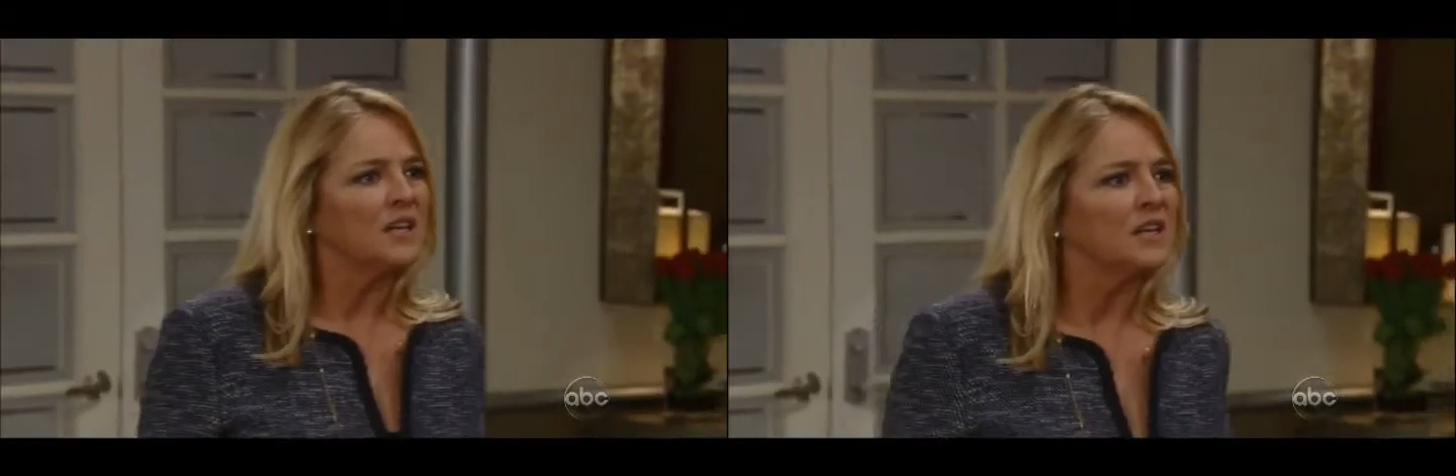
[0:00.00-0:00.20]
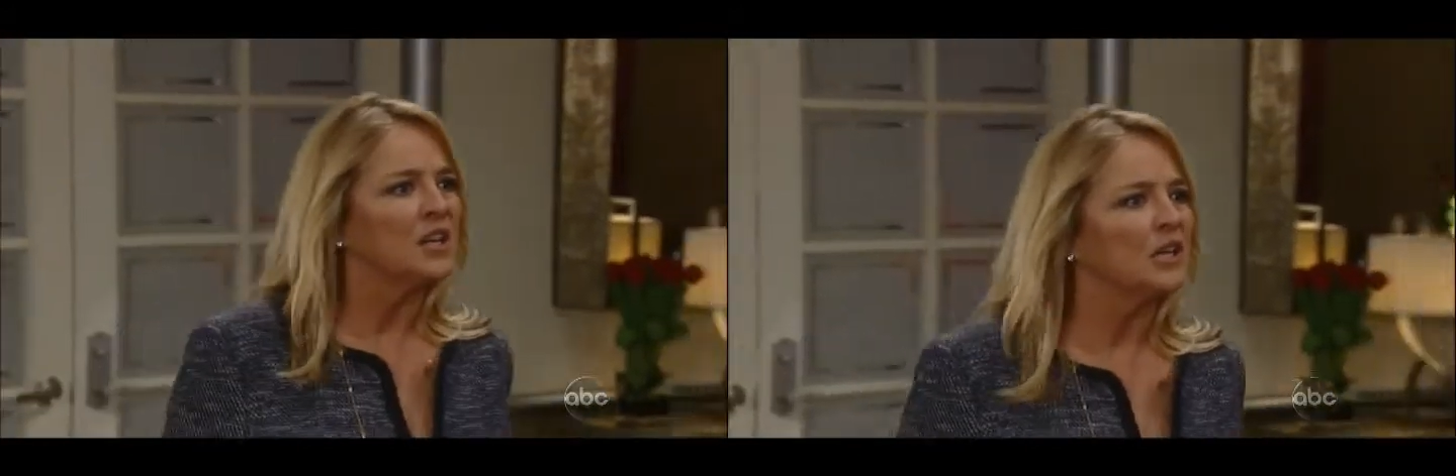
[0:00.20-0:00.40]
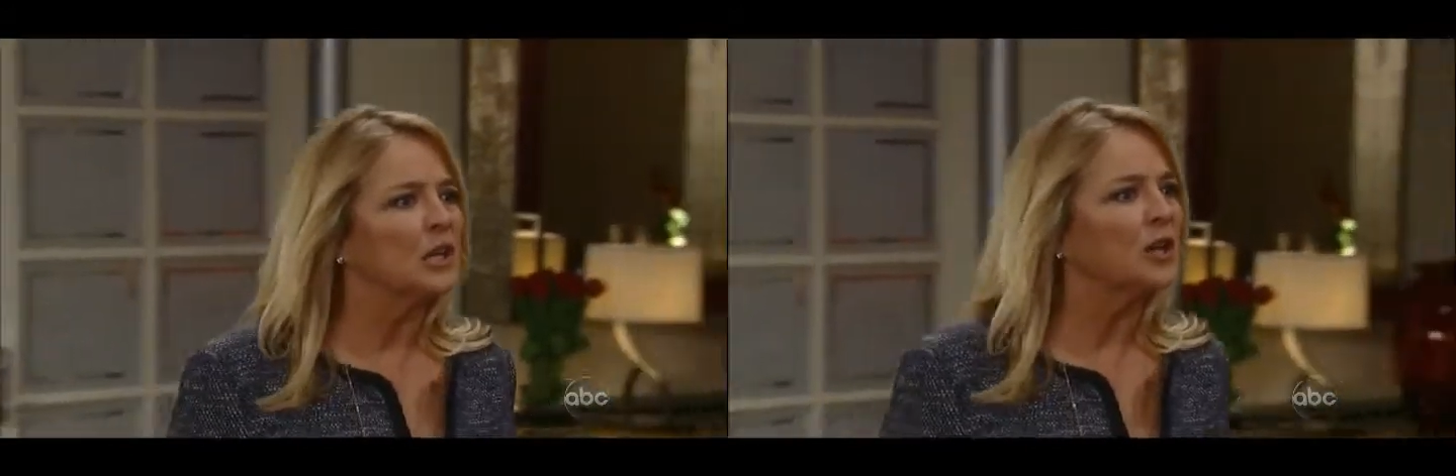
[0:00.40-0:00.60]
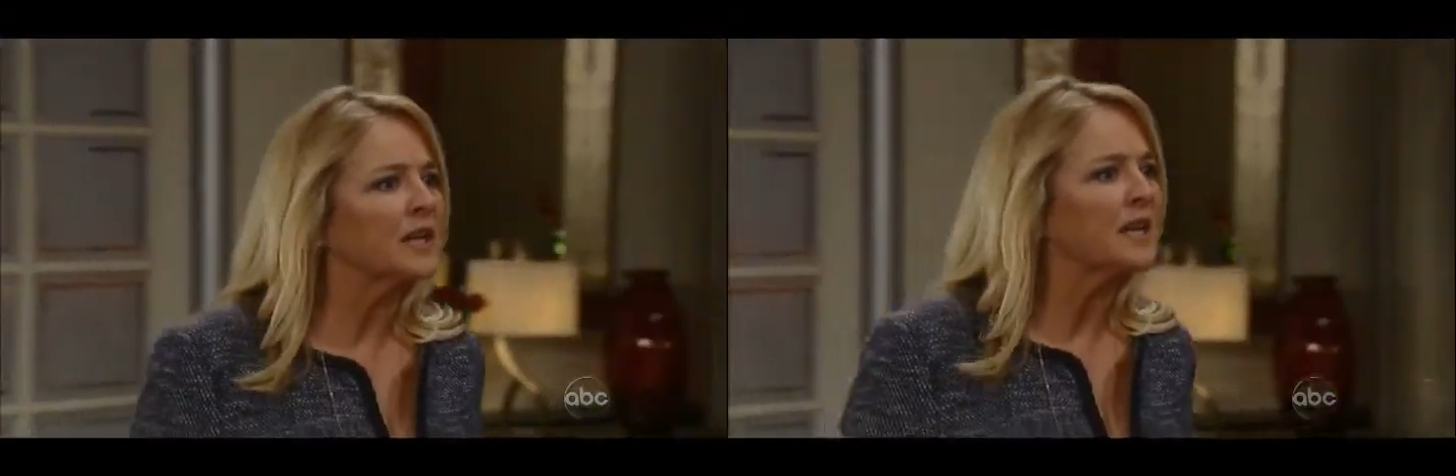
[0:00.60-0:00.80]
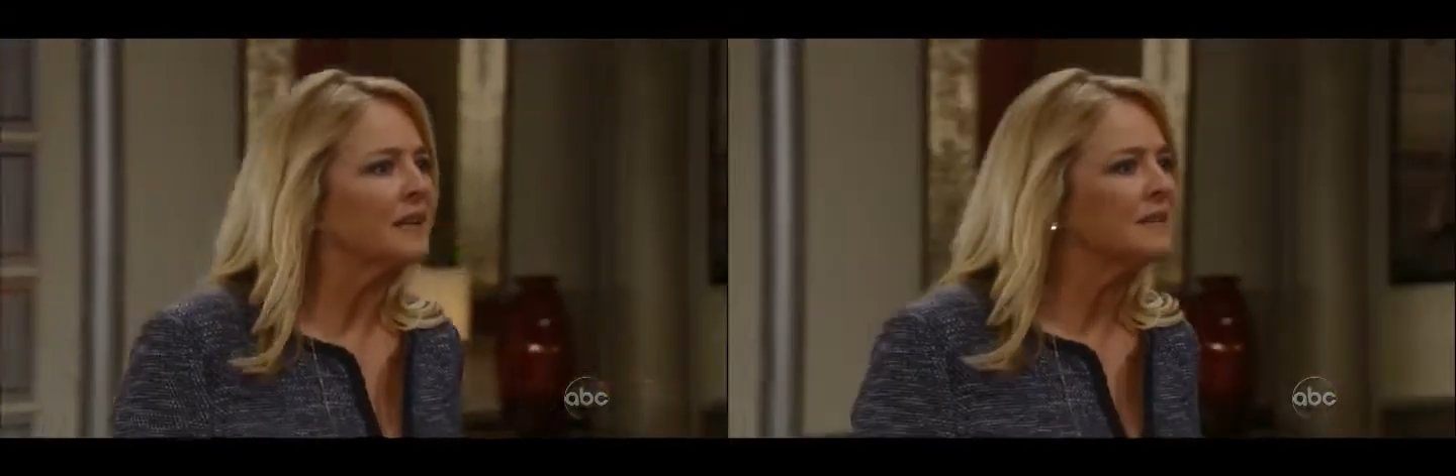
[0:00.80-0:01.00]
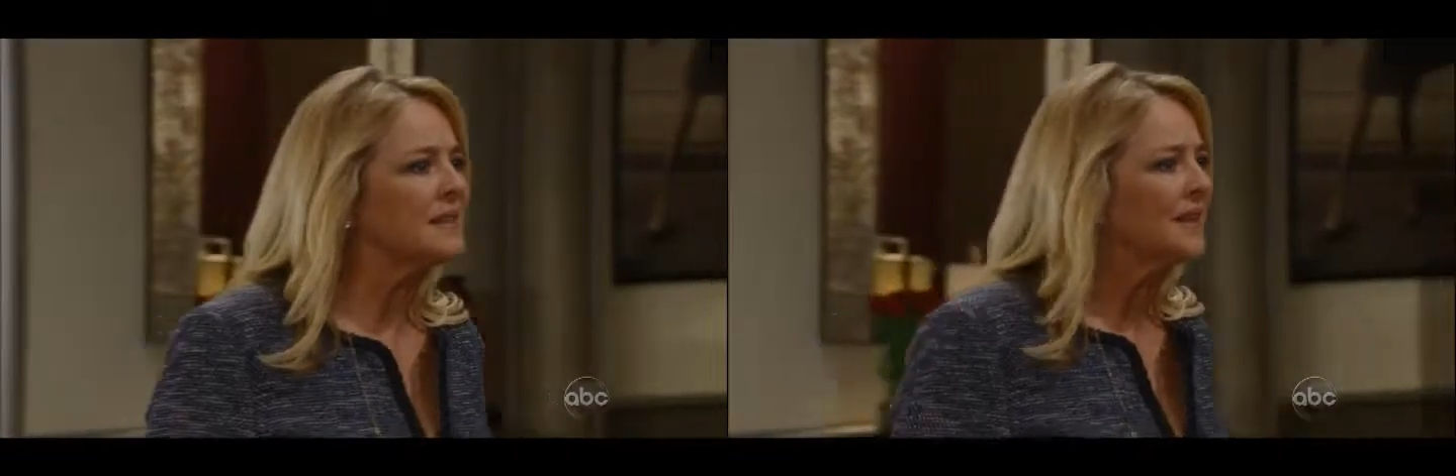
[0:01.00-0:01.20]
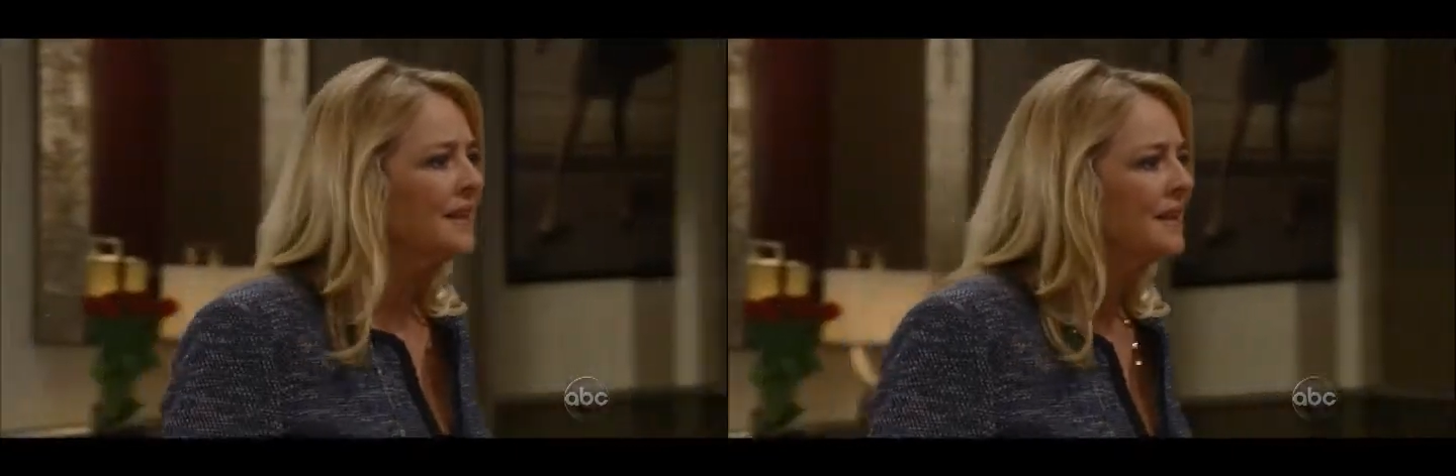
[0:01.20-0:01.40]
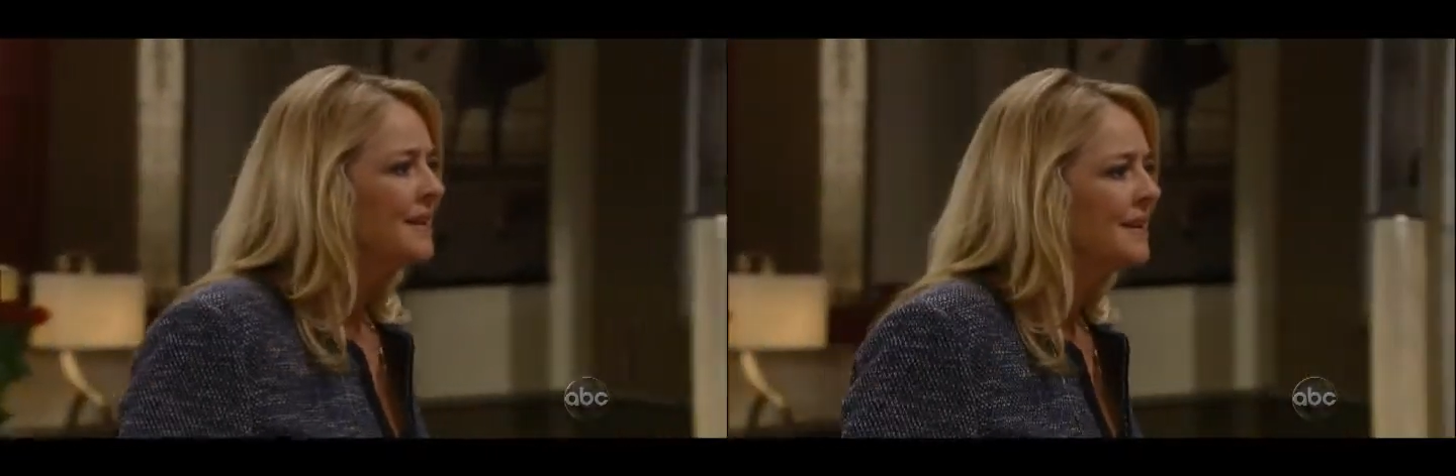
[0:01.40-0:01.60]
You look guilty.
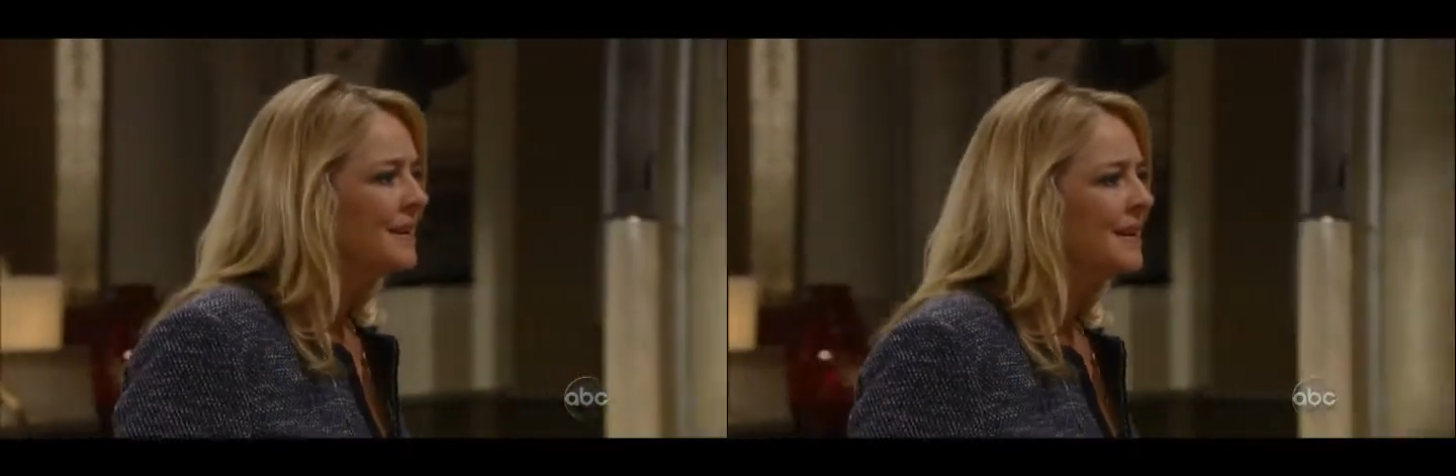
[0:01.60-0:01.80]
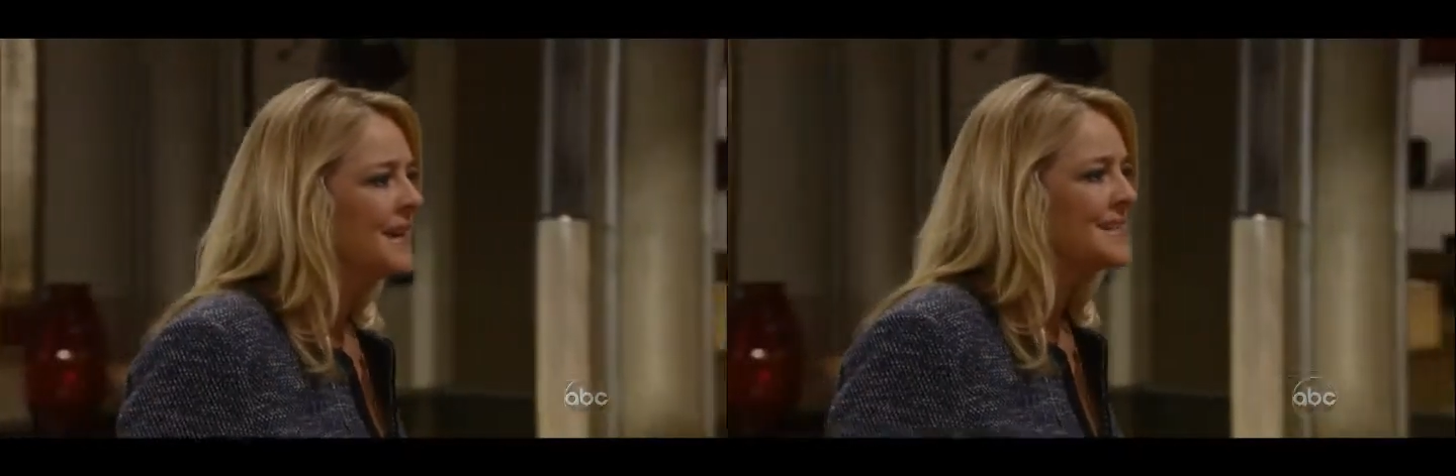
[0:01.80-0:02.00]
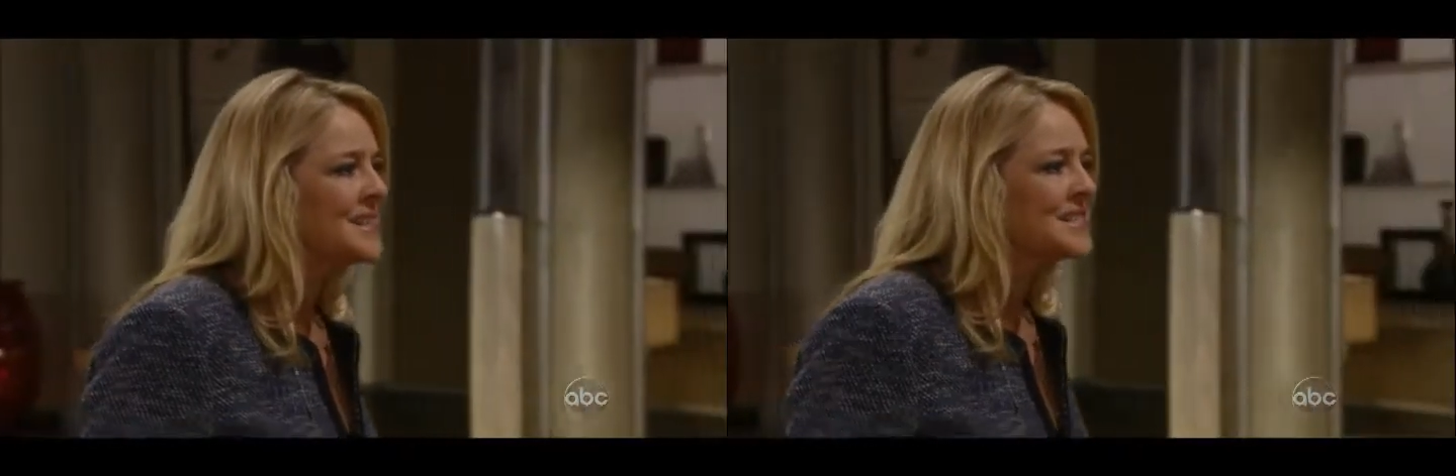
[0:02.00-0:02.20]
It's